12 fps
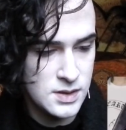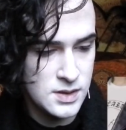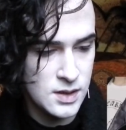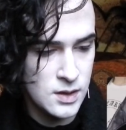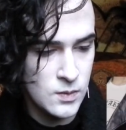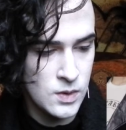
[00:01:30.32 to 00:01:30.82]

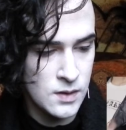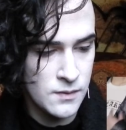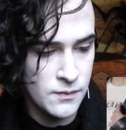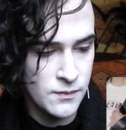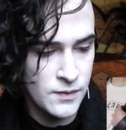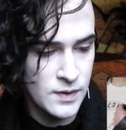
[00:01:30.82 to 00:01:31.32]
DIY and
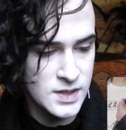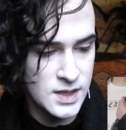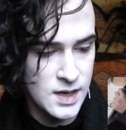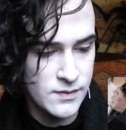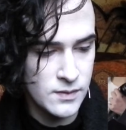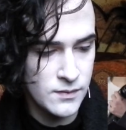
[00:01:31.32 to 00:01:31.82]
Chris are
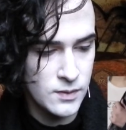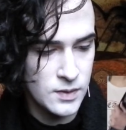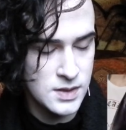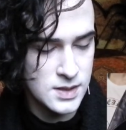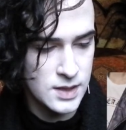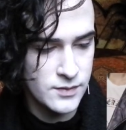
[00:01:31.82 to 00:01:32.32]
heavy
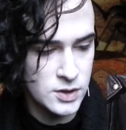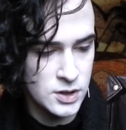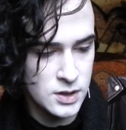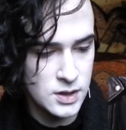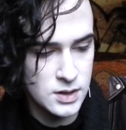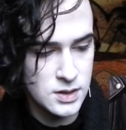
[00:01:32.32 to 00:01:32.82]
influence, leather
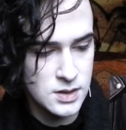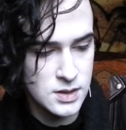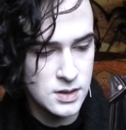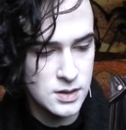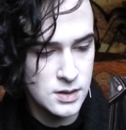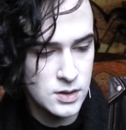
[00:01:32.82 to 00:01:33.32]

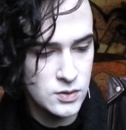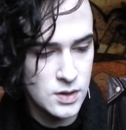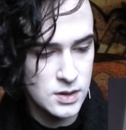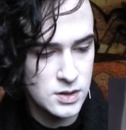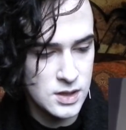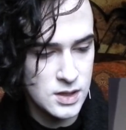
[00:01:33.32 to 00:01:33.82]
jackets,
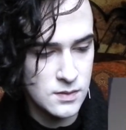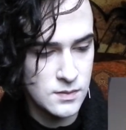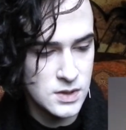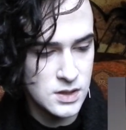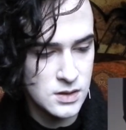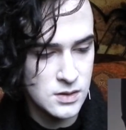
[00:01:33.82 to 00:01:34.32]
shared
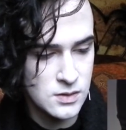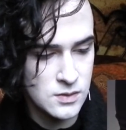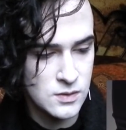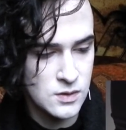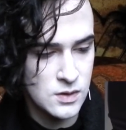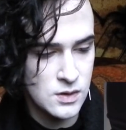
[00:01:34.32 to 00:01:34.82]
denims,
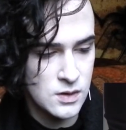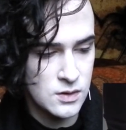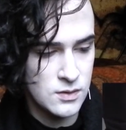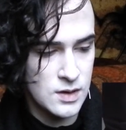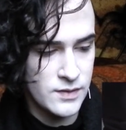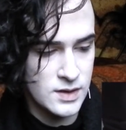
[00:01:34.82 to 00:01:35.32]

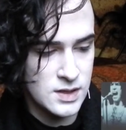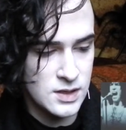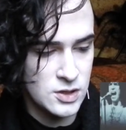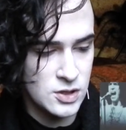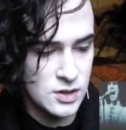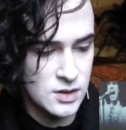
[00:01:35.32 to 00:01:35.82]
leather
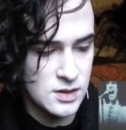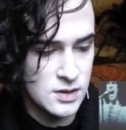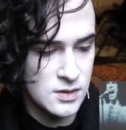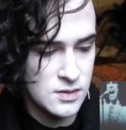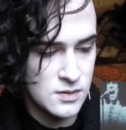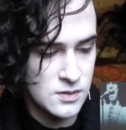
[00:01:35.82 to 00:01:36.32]

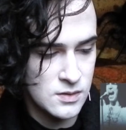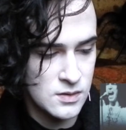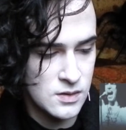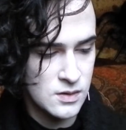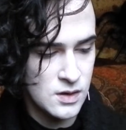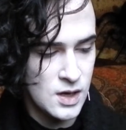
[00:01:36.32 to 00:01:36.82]

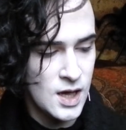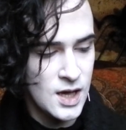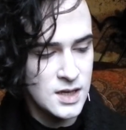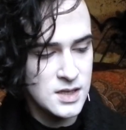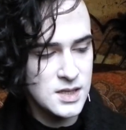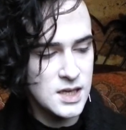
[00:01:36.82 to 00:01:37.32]
t-shirts.
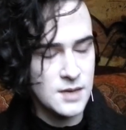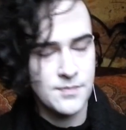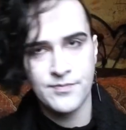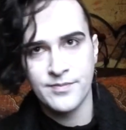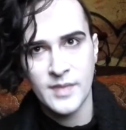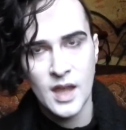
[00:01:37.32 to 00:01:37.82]
See,
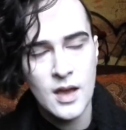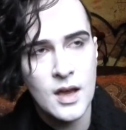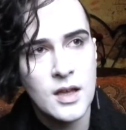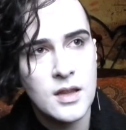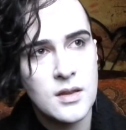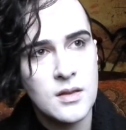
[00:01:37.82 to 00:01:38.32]

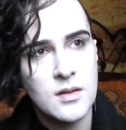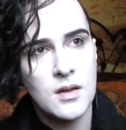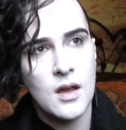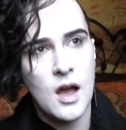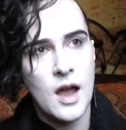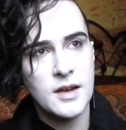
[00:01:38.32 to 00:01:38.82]

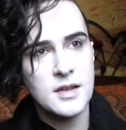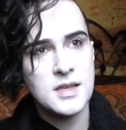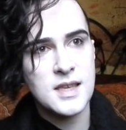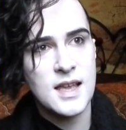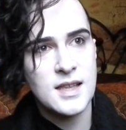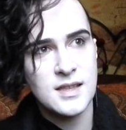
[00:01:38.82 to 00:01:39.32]
I
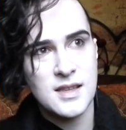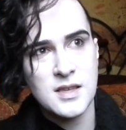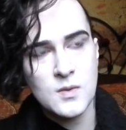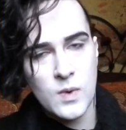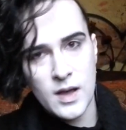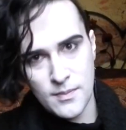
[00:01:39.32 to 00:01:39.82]
understand this
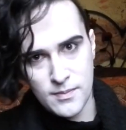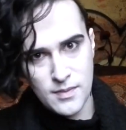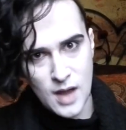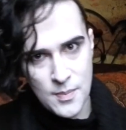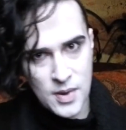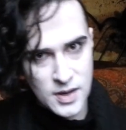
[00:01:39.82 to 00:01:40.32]
is where
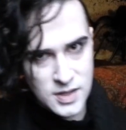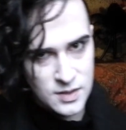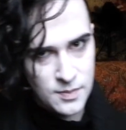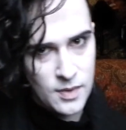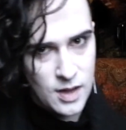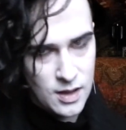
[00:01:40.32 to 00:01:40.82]
my personal
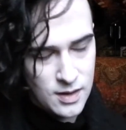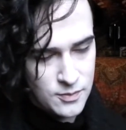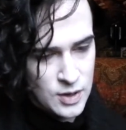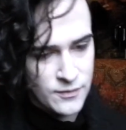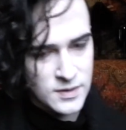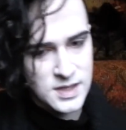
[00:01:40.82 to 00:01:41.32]

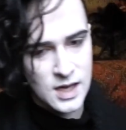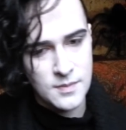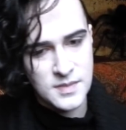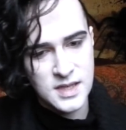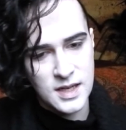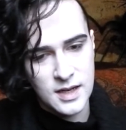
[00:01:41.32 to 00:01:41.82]
preference
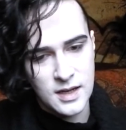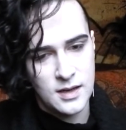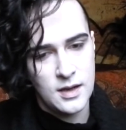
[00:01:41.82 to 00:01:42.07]
comes in.